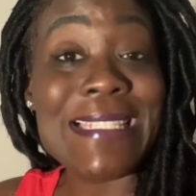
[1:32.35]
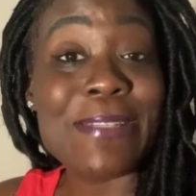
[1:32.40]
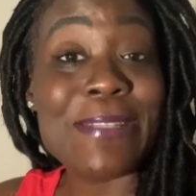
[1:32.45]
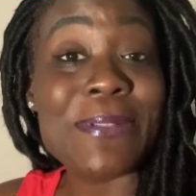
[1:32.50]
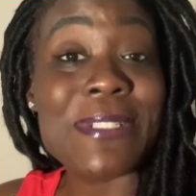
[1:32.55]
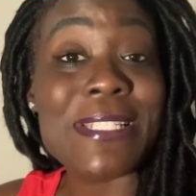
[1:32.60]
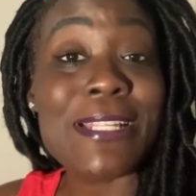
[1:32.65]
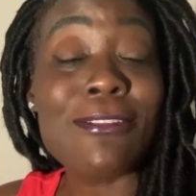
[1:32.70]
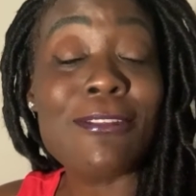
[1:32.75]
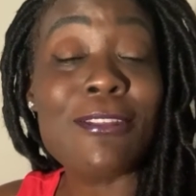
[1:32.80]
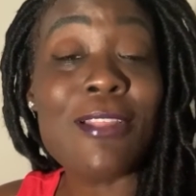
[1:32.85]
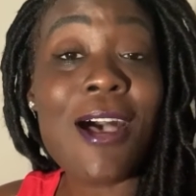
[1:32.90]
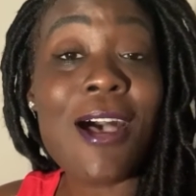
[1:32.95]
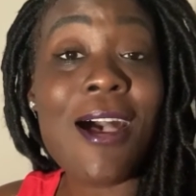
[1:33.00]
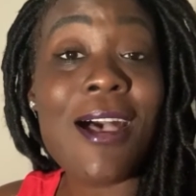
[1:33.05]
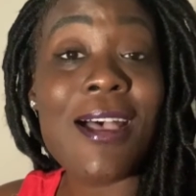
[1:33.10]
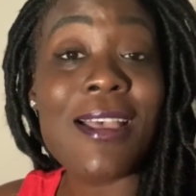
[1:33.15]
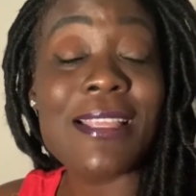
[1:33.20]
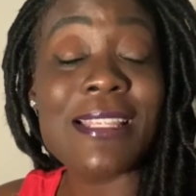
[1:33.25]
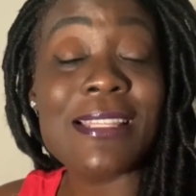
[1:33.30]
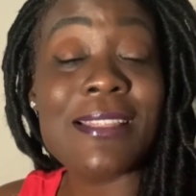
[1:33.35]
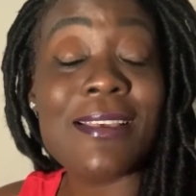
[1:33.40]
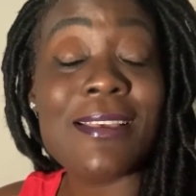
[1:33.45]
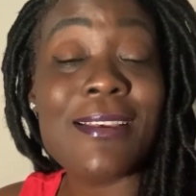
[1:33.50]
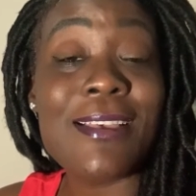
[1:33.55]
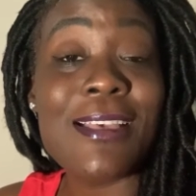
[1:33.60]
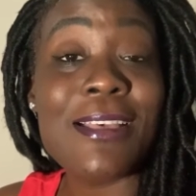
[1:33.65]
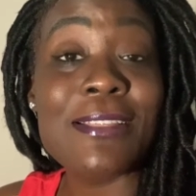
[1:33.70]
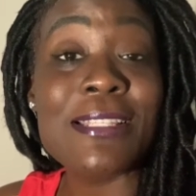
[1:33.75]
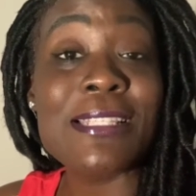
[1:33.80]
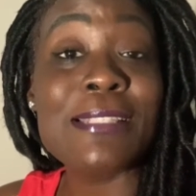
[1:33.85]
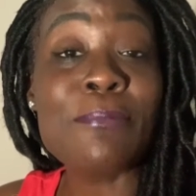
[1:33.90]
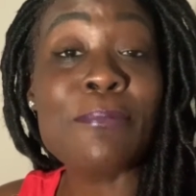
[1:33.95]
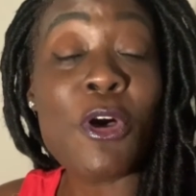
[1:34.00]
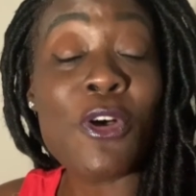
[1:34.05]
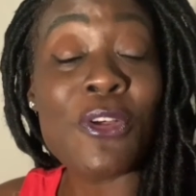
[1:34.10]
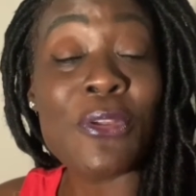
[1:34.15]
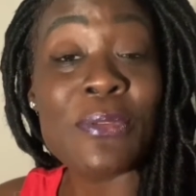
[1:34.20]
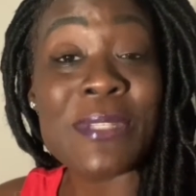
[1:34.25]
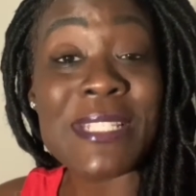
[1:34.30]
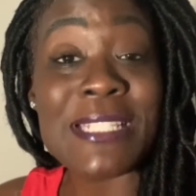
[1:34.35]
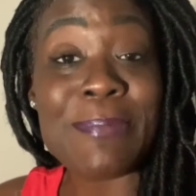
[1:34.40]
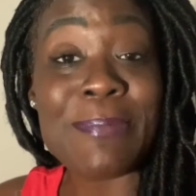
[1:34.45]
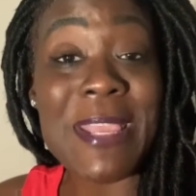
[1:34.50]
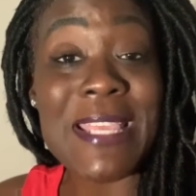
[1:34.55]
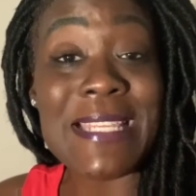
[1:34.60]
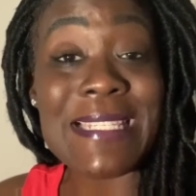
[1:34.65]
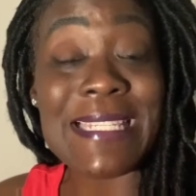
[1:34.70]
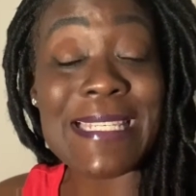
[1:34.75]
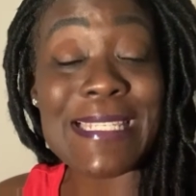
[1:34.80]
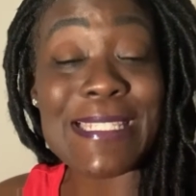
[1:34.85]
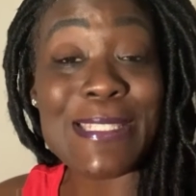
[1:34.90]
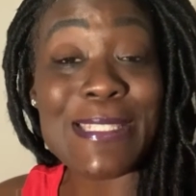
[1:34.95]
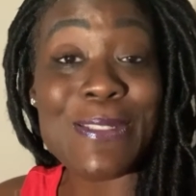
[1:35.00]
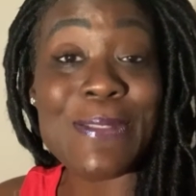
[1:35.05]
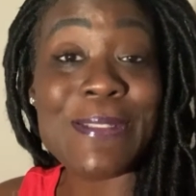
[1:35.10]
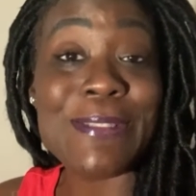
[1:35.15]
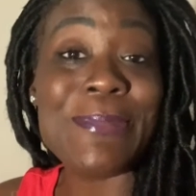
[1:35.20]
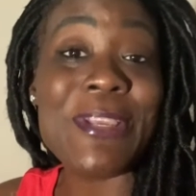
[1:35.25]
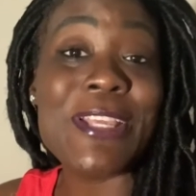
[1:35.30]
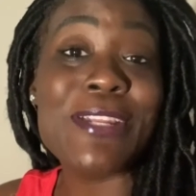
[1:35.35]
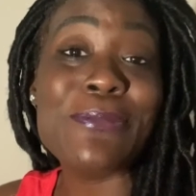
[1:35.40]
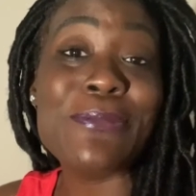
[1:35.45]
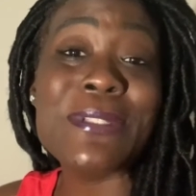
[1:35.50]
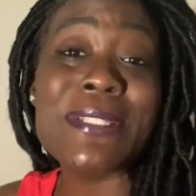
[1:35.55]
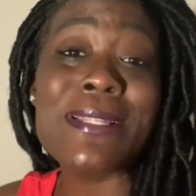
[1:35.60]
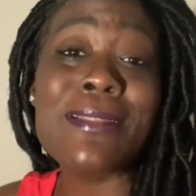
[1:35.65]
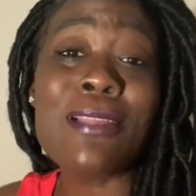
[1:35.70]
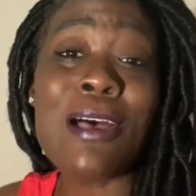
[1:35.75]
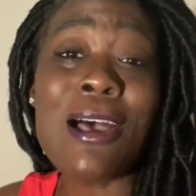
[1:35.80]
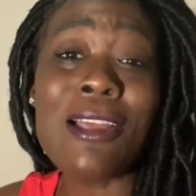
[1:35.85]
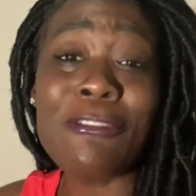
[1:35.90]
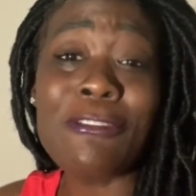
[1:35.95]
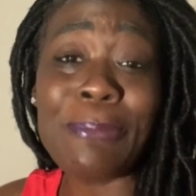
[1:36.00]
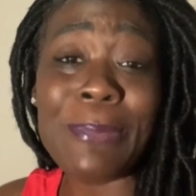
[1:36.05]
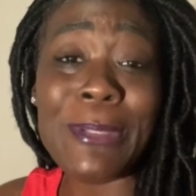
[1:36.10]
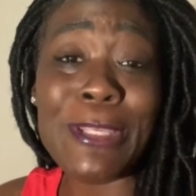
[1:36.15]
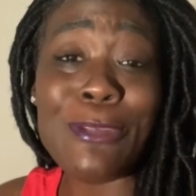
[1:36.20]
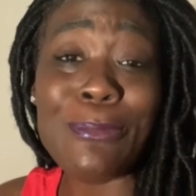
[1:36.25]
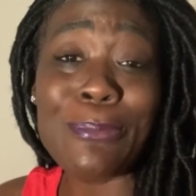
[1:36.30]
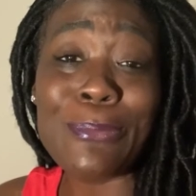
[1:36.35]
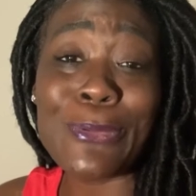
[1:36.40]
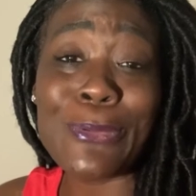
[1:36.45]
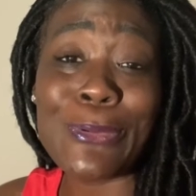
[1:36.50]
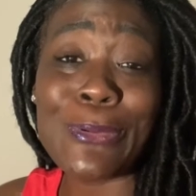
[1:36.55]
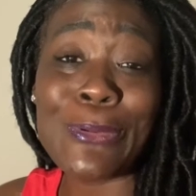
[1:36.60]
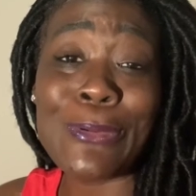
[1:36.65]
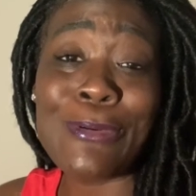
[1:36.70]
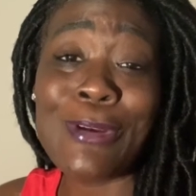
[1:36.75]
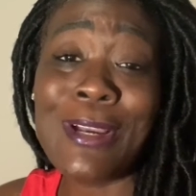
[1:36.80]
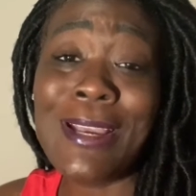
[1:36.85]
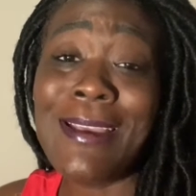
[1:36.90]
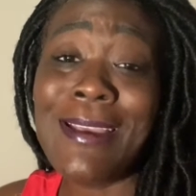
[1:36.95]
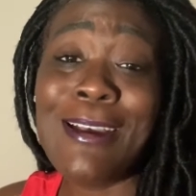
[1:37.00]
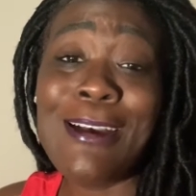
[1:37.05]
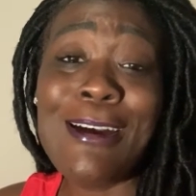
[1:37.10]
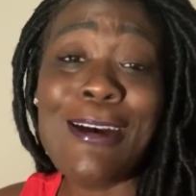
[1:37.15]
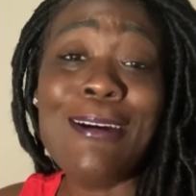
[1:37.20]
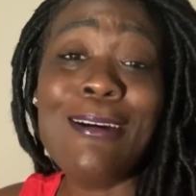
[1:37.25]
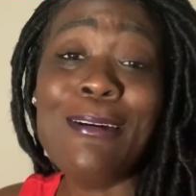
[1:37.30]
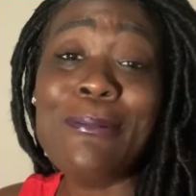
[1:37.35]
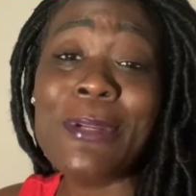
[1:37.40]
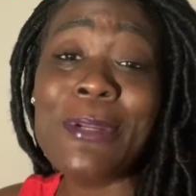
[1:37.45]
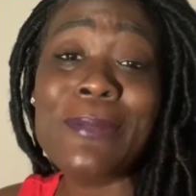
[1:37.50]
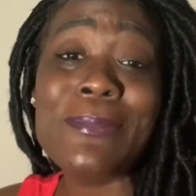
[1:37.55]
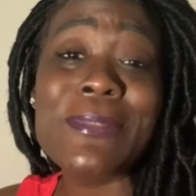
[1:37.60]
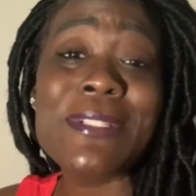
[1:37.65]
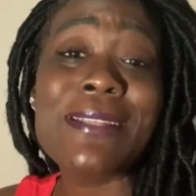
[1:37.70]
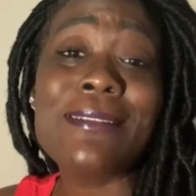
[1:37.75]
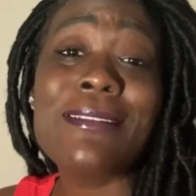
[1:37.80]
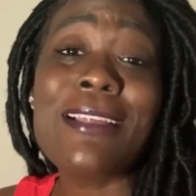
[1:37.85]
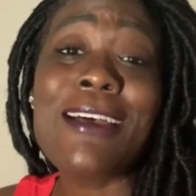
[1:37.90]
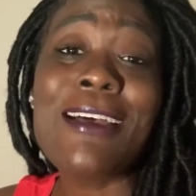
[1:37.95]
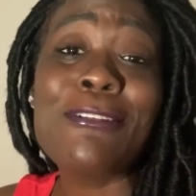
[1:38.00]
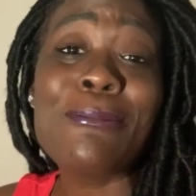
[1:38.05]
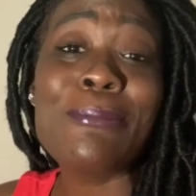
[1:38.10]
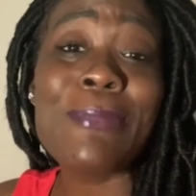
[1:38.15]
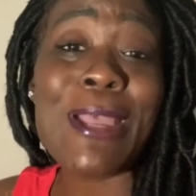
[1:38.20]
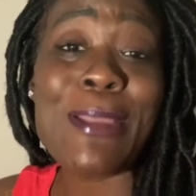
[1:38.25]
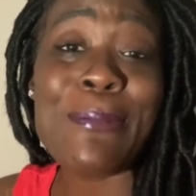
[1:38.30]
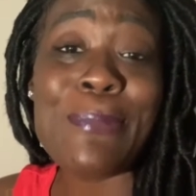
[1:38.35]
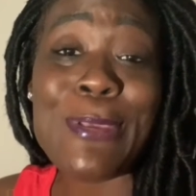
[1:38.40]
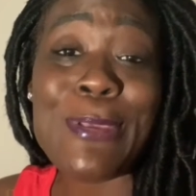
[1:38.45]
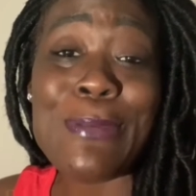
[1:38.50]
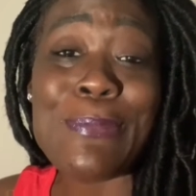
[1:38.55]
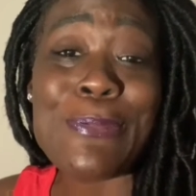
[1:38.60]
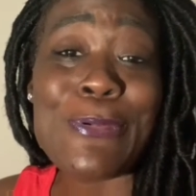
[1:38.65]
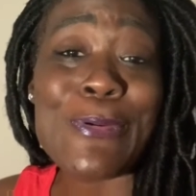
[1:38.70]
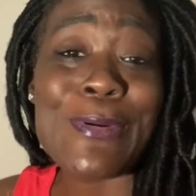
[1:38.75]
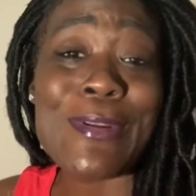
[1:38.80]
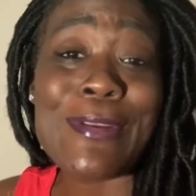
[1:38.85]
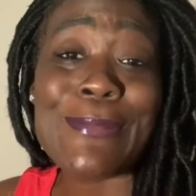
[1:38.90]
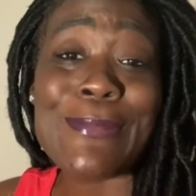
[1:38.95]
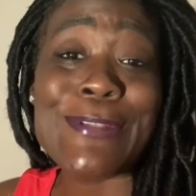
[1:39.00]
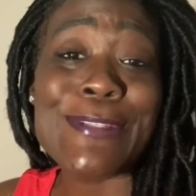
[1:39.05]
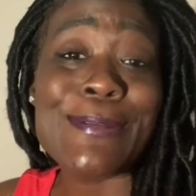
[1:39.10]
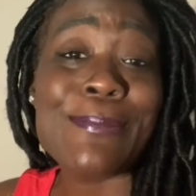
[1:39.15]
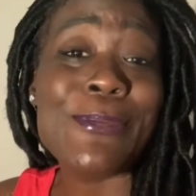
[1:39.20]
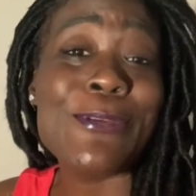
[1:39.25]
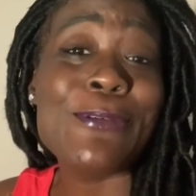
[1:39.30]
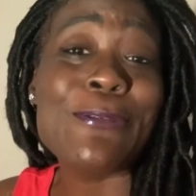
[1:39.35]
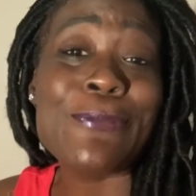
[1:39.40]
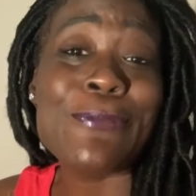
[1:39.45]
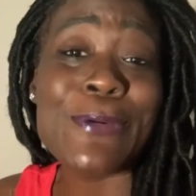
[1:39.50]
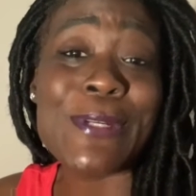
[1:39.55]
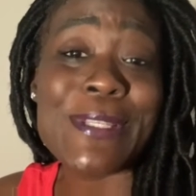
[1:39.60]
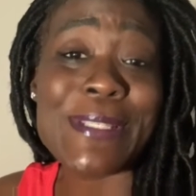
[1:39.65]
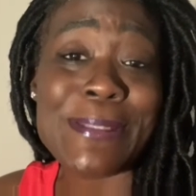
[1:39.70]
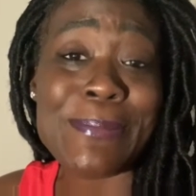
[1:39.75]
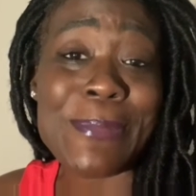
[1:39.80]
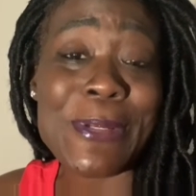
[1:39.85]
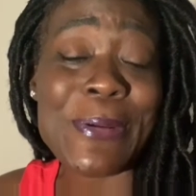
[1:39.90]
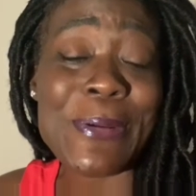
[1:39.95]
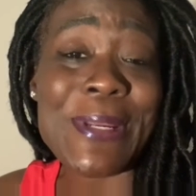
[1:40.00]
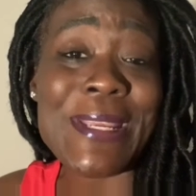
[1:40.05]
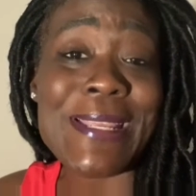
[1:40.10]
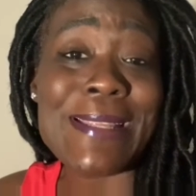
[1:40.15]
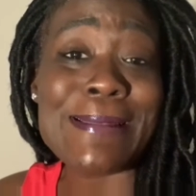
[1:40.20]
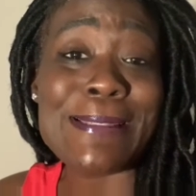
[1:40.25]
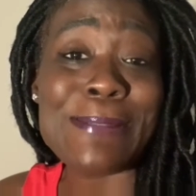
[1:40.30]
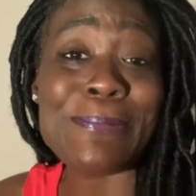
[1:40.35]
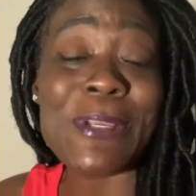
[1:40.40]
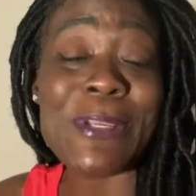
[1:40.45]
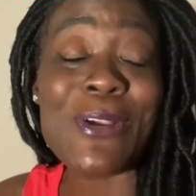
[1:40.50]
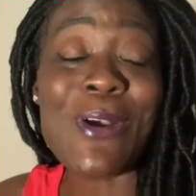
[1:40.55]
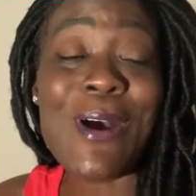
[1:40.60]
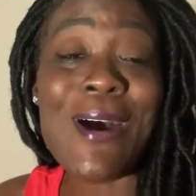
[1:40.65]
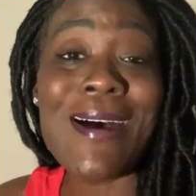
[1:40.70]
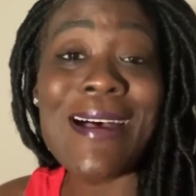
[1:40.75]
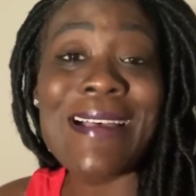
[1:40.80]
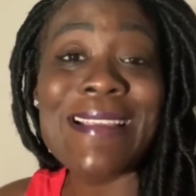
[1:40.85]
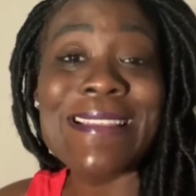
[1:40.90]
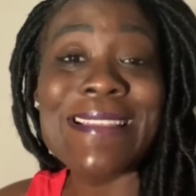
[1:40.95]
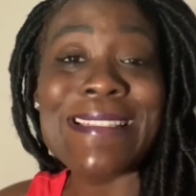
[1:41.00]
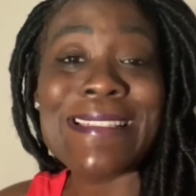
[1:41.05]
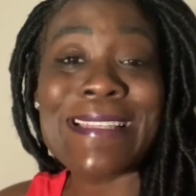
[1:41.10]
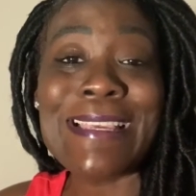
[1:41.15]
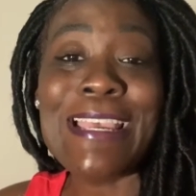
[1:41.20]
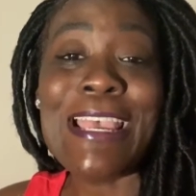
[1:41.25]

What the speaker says: It was a small space, and it was a lot of people, and it was a lot of my people, and it was a beautiful experience because